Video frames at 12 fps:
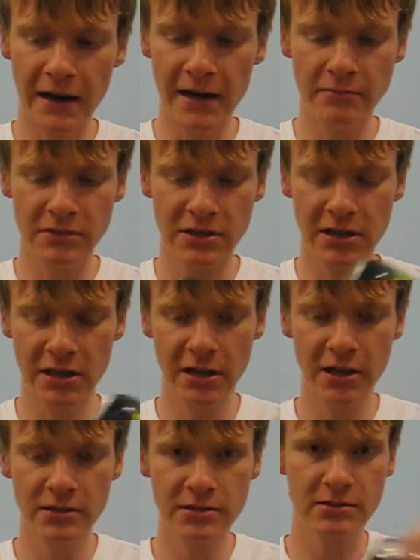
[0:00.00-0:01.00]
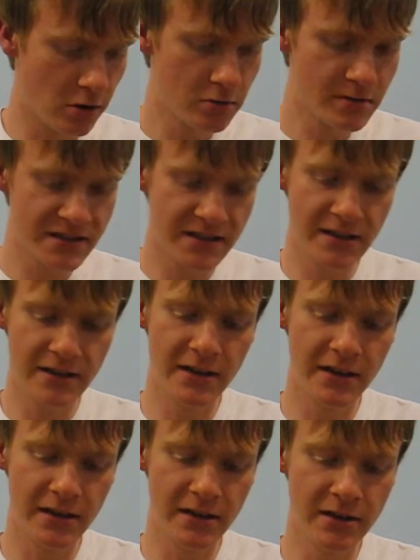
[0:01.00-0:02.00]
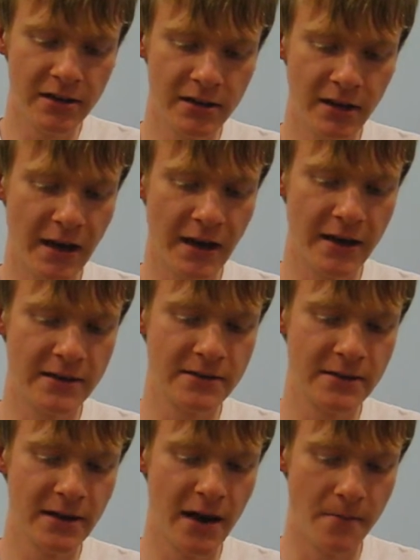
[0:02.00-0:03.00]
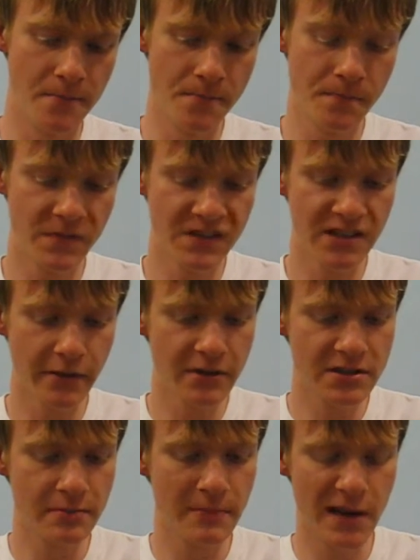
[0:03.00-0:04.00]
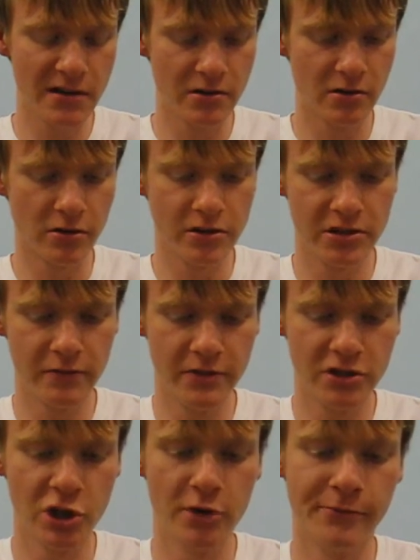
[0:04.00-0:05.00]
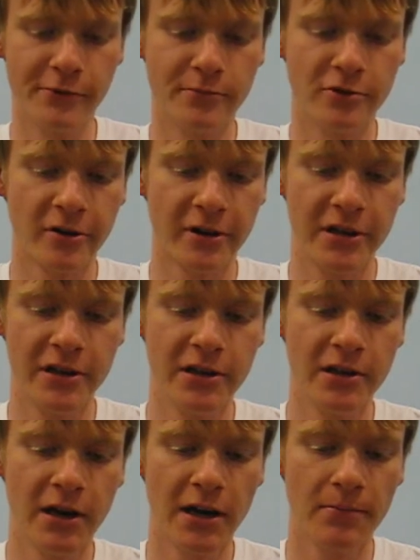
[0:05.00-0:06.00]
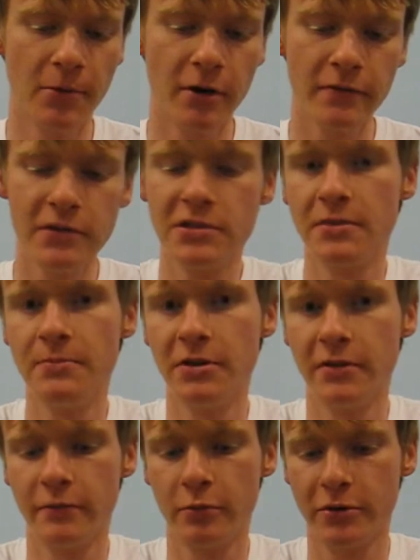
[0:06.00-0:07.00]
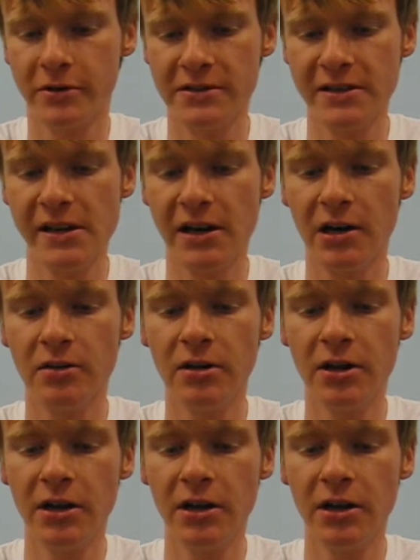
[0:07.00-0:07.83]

empty cans, old CD, and something to mount it onto the terminal block here. I've used a bit of wooden dowel,